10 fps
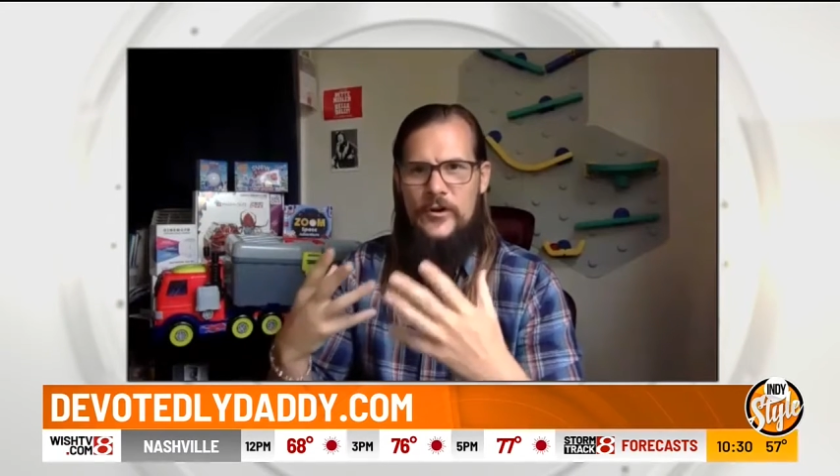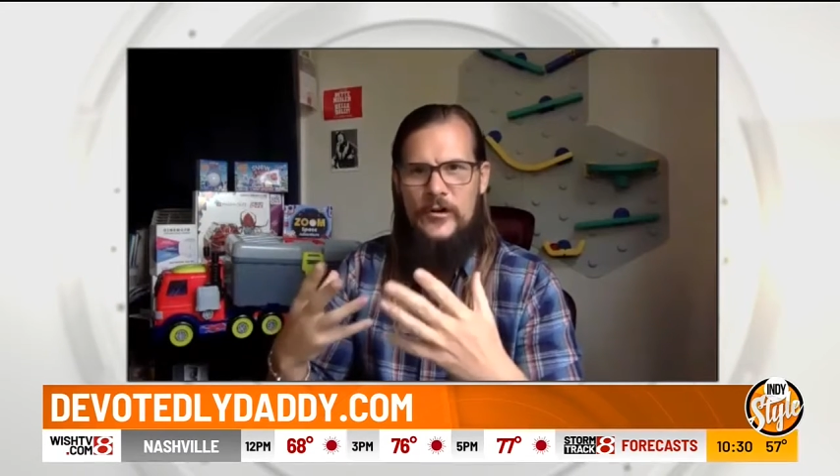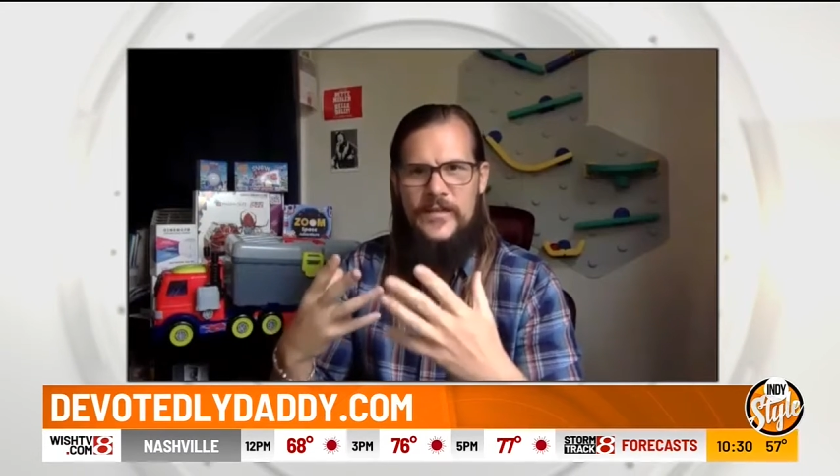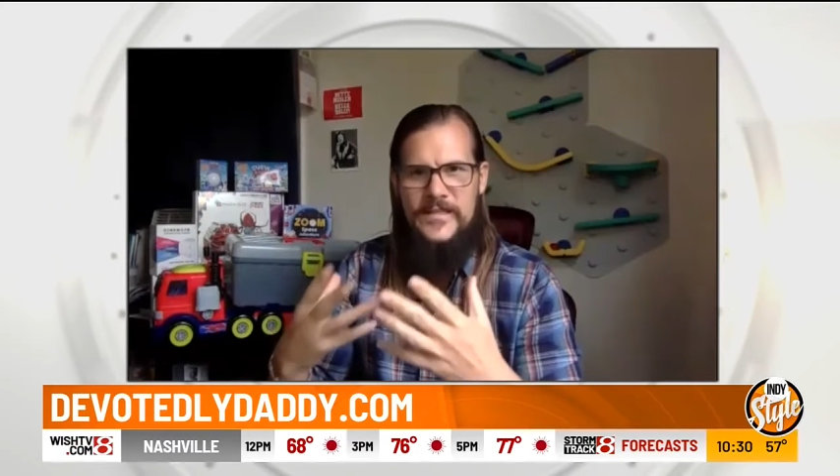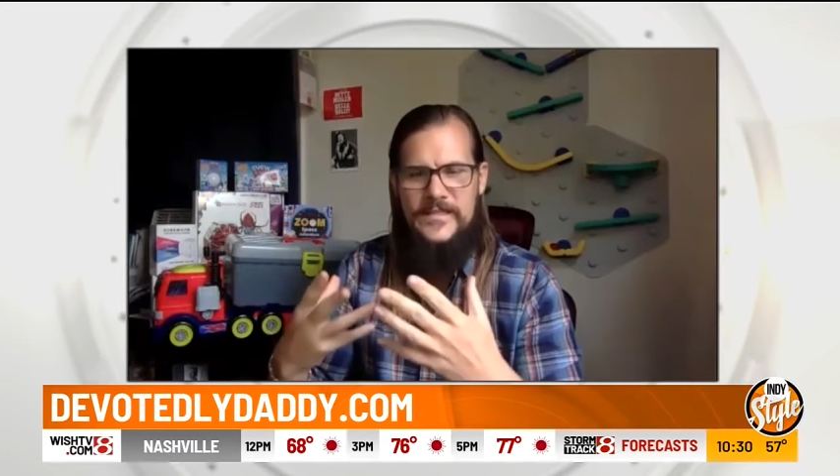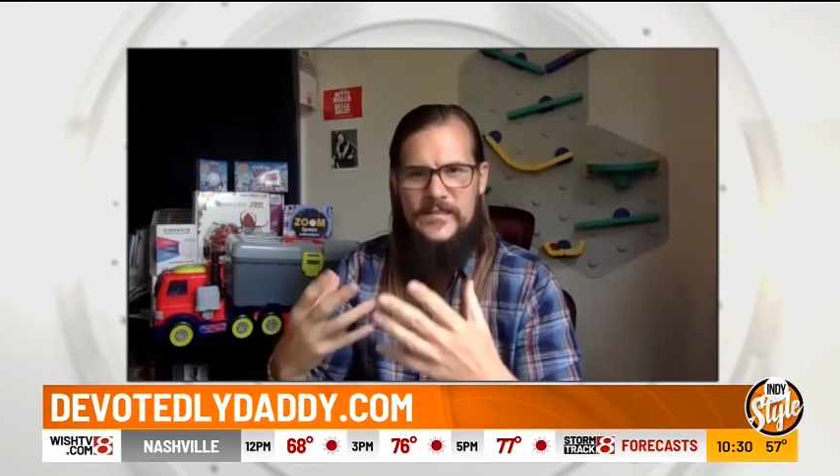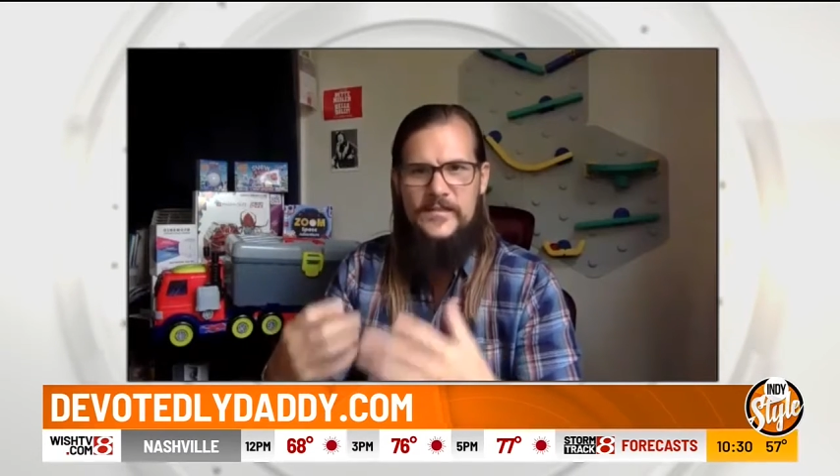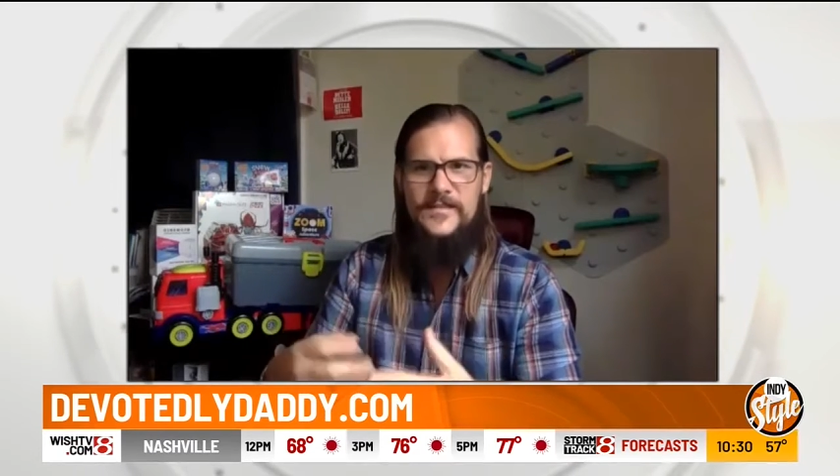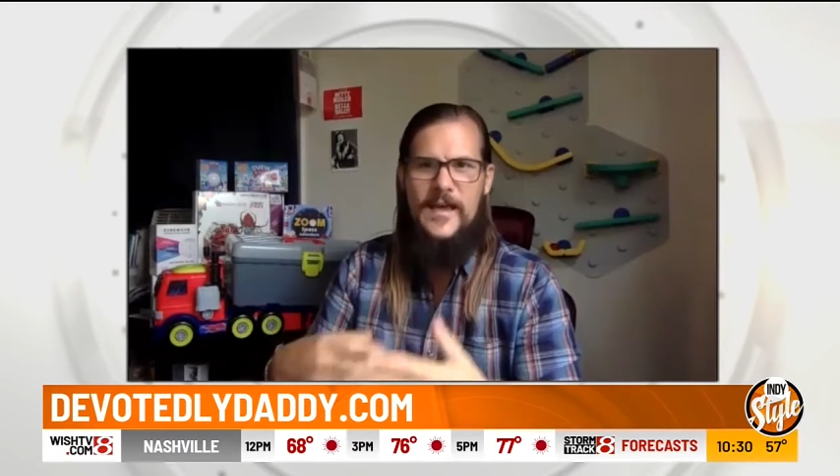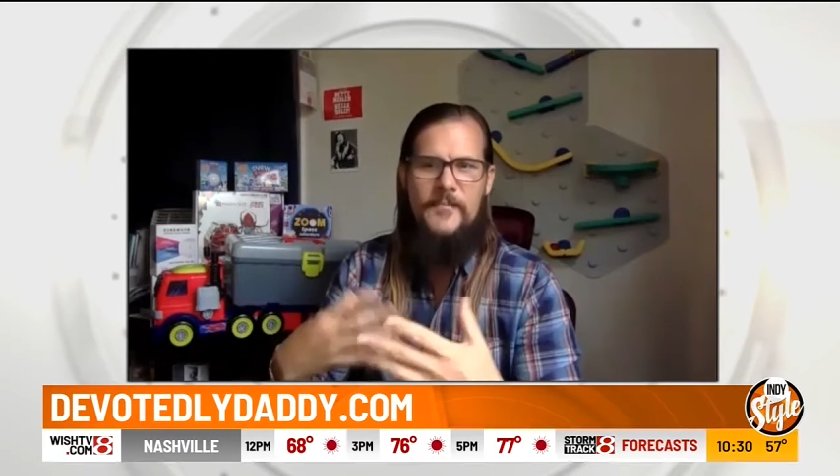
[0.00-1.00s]
early
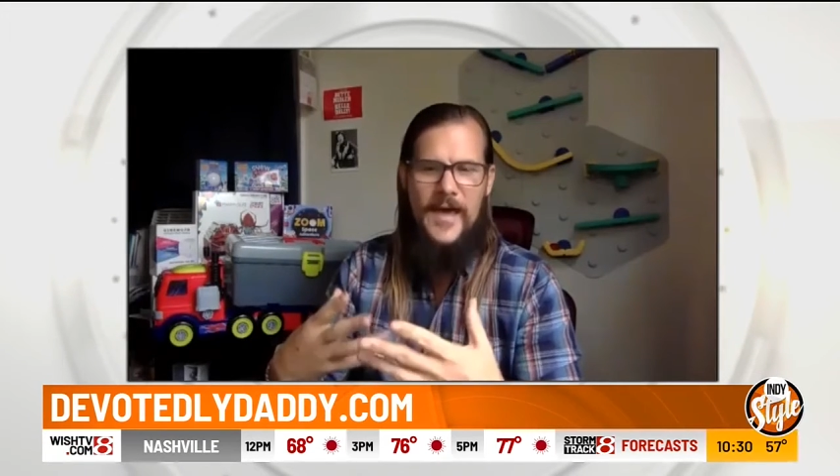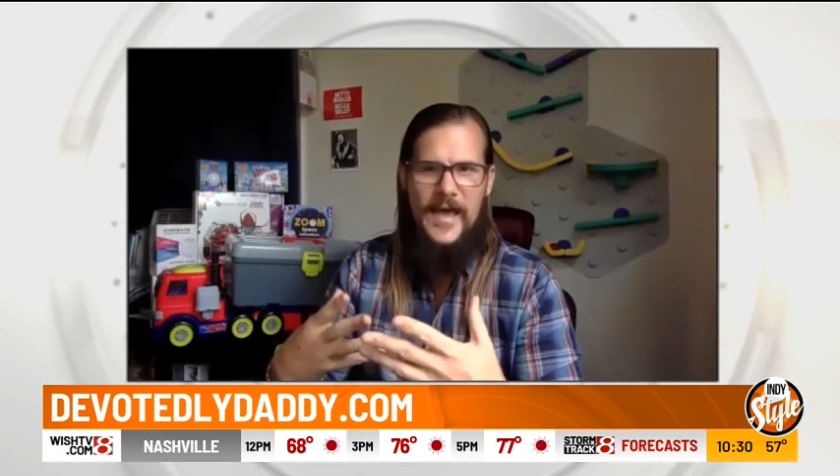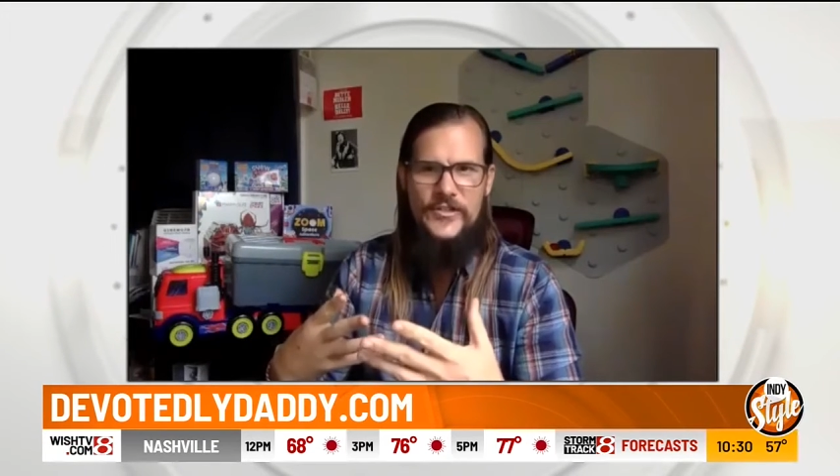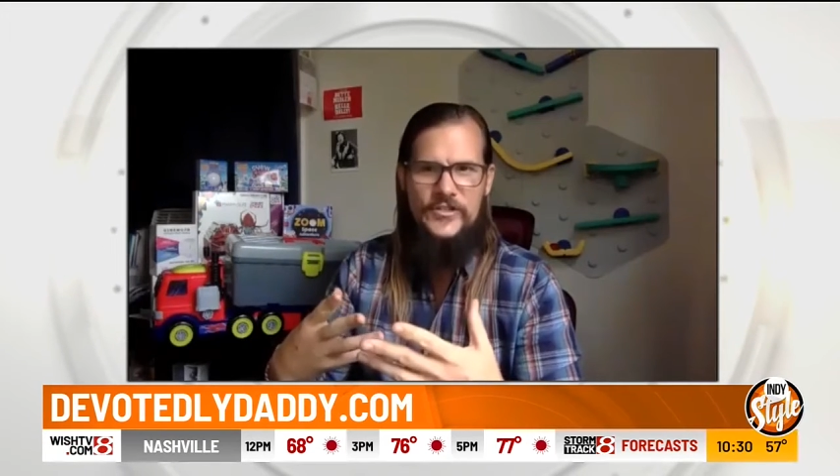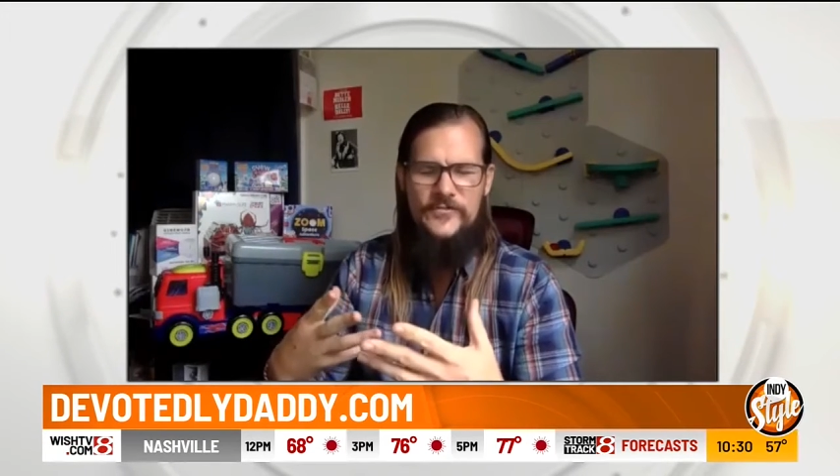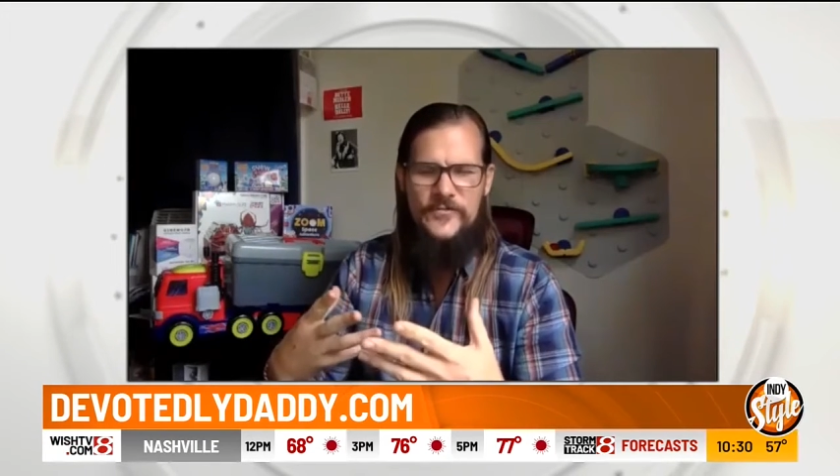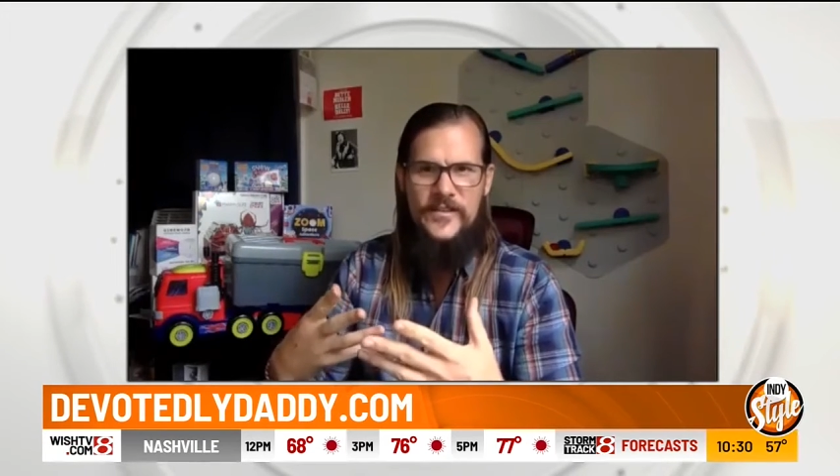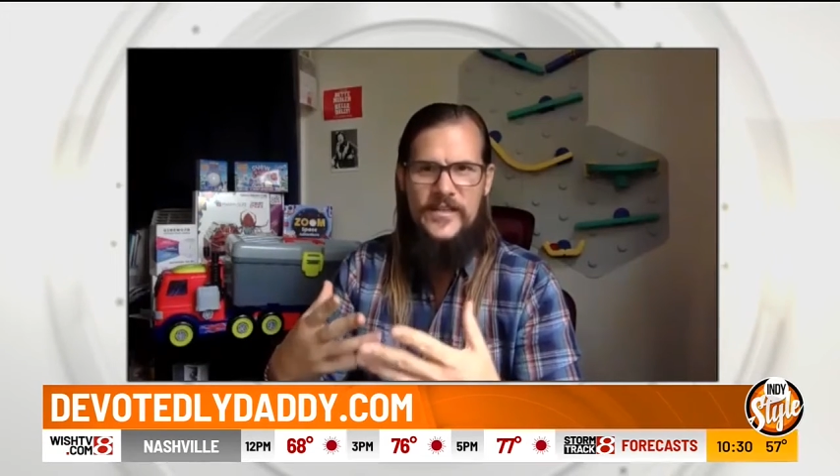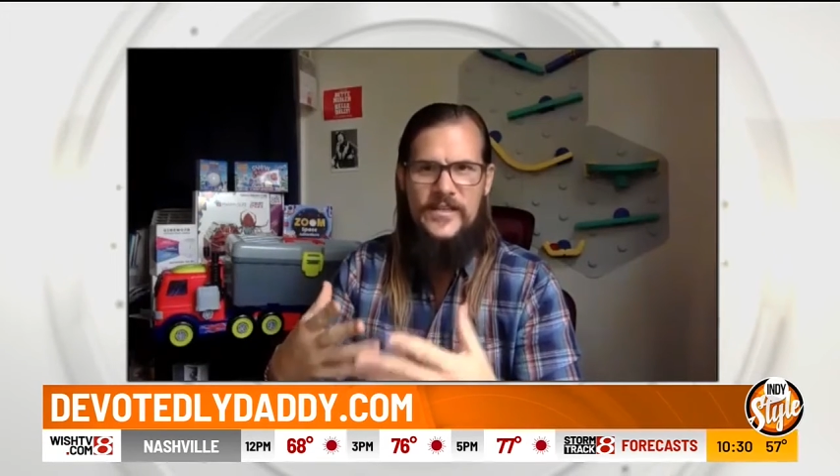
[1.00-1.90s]
skills and that passion for this